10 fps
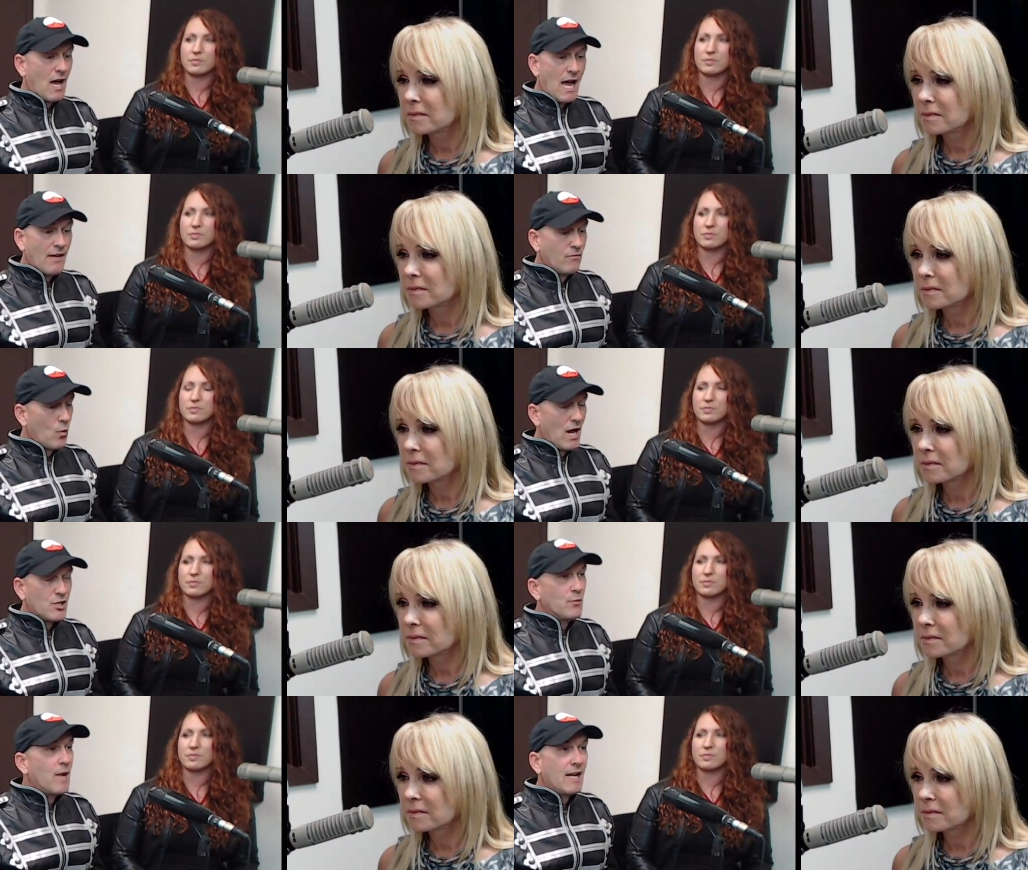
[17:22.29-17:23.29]
Speaker 1: I've
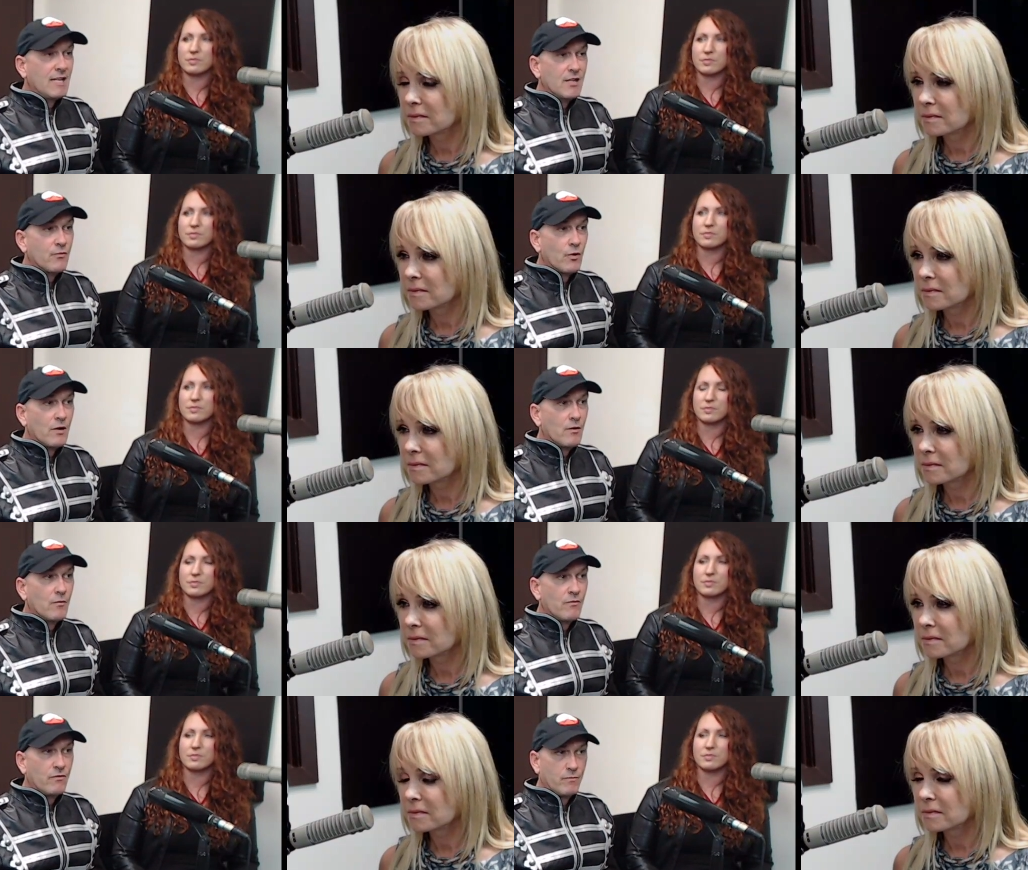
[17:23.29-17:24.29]
watched many different
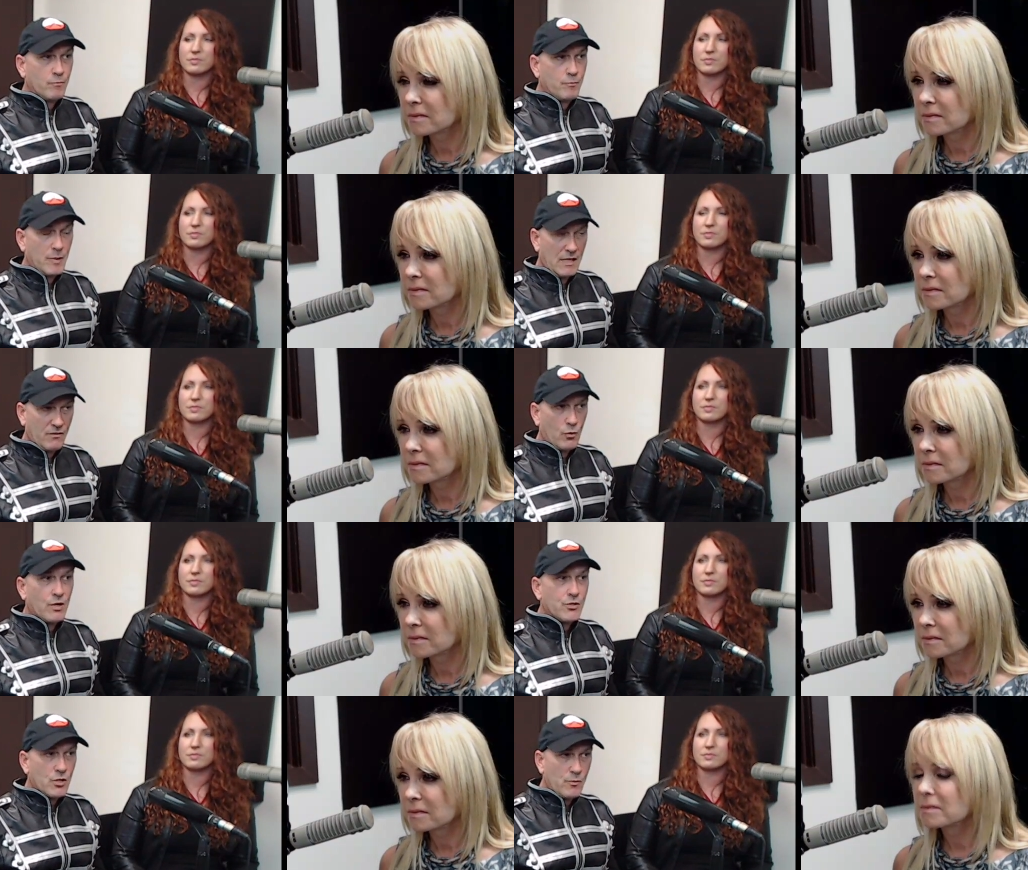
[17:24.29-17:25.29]
Pink
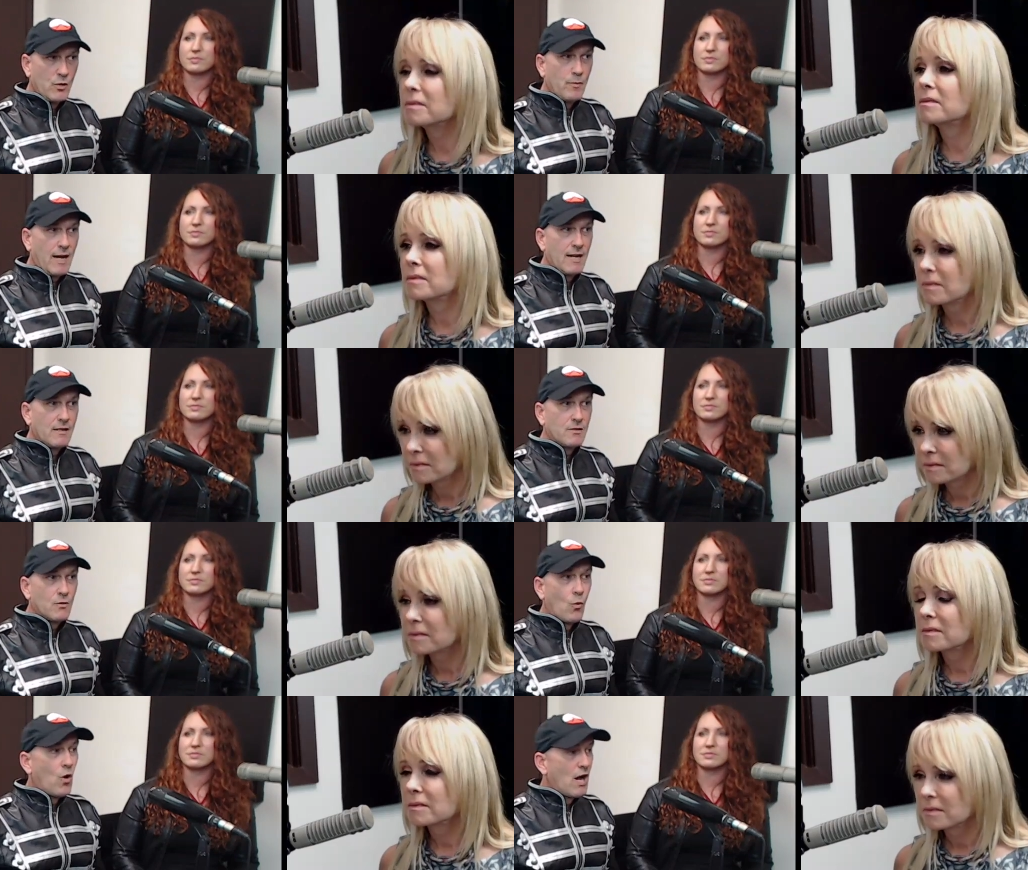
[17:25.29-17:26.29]
Floyd tribute bands,
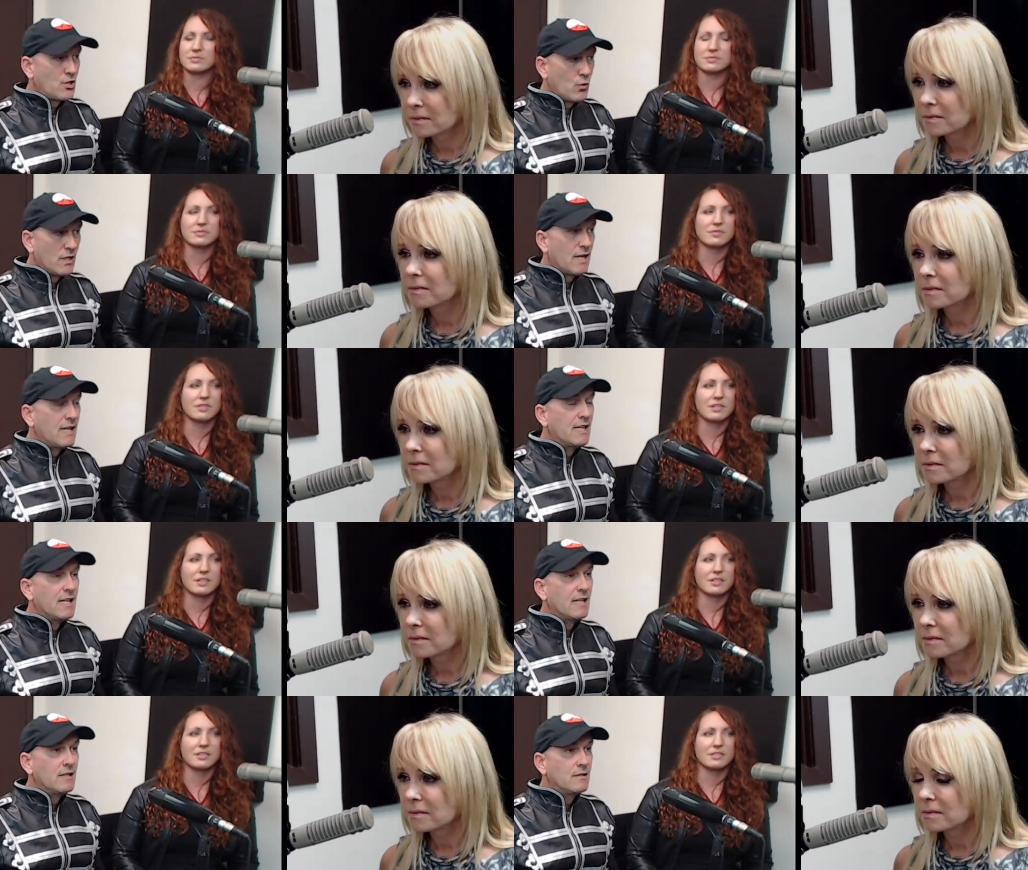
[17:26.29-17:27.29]
watched what they
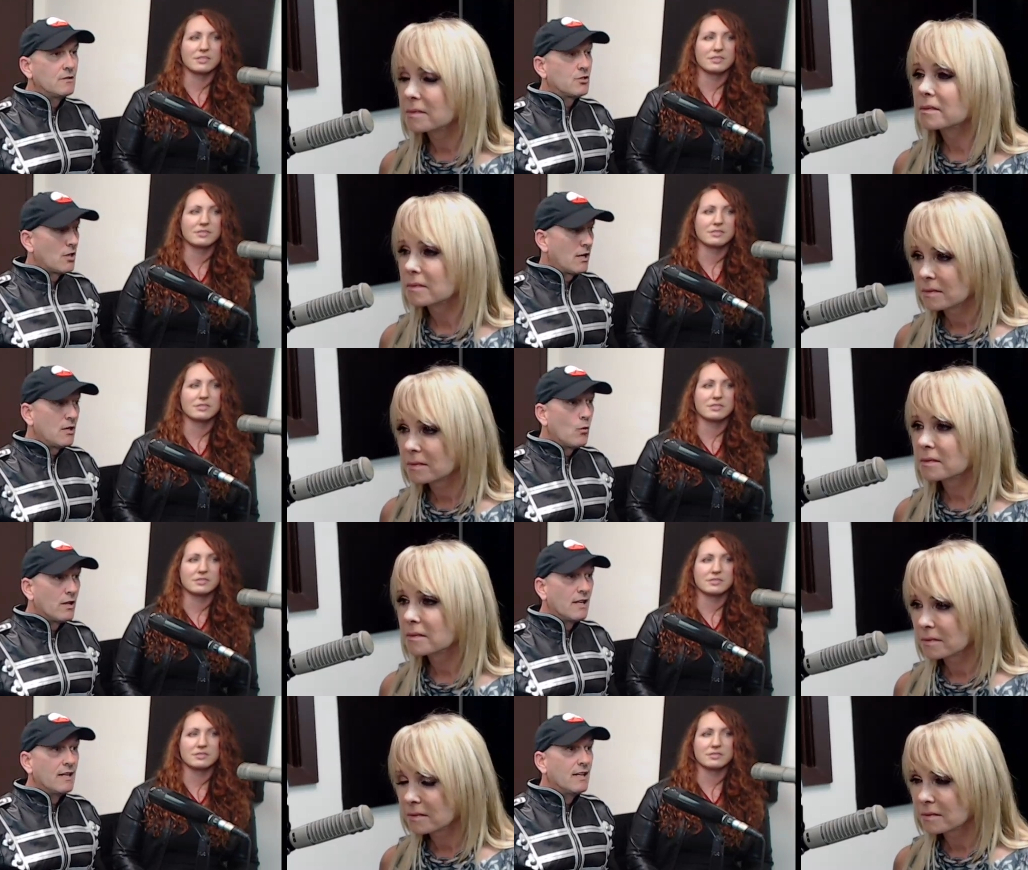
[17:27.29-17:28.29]
did, studied
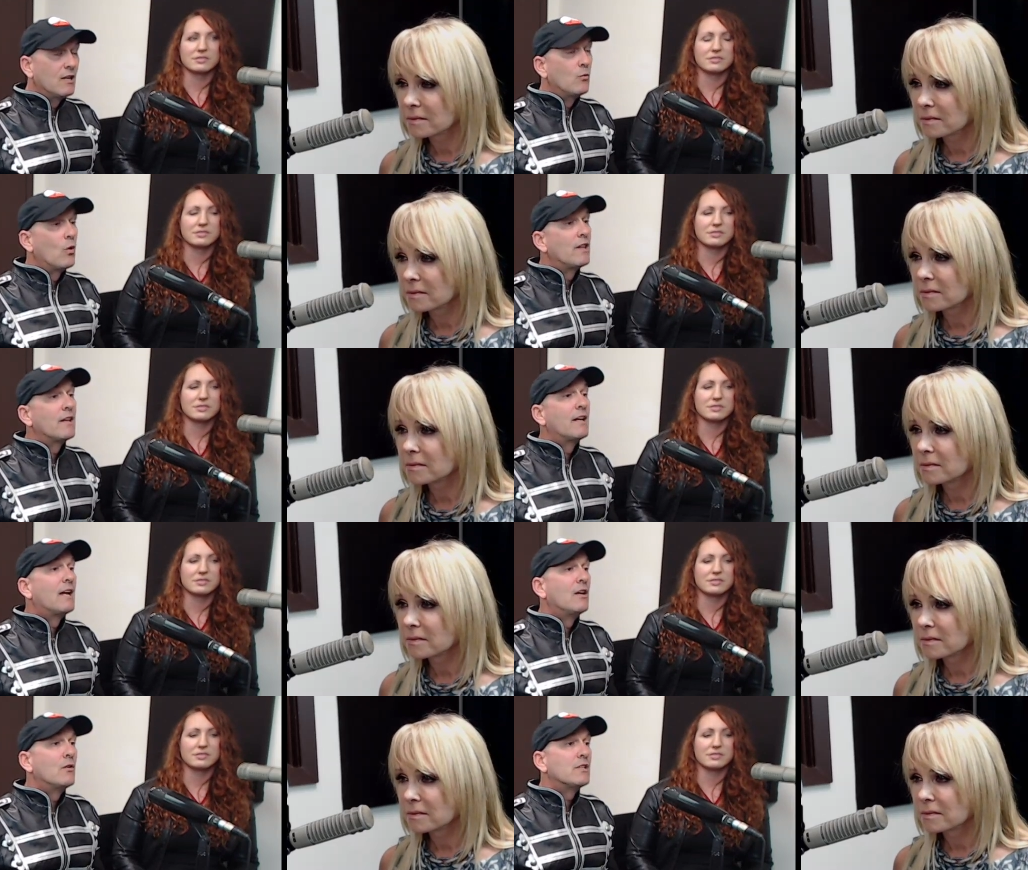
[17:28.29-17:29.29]
what they did, and one thing
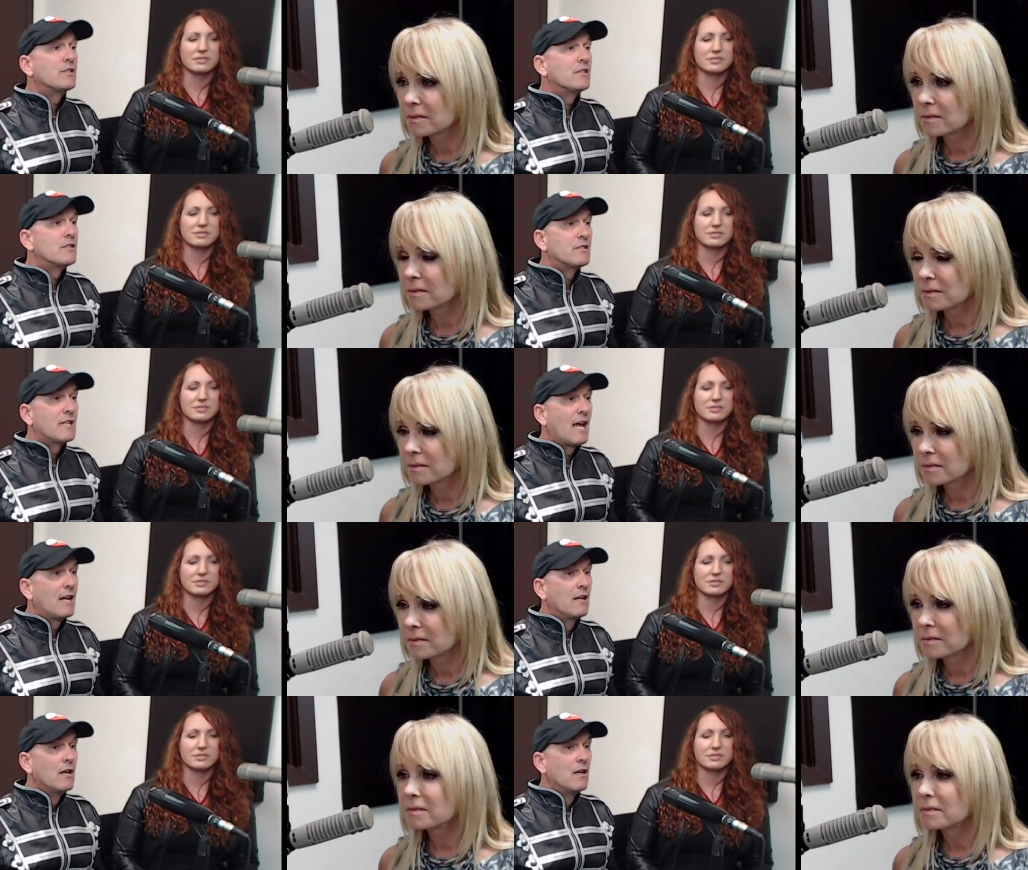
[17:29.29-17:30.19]
I noticed is is that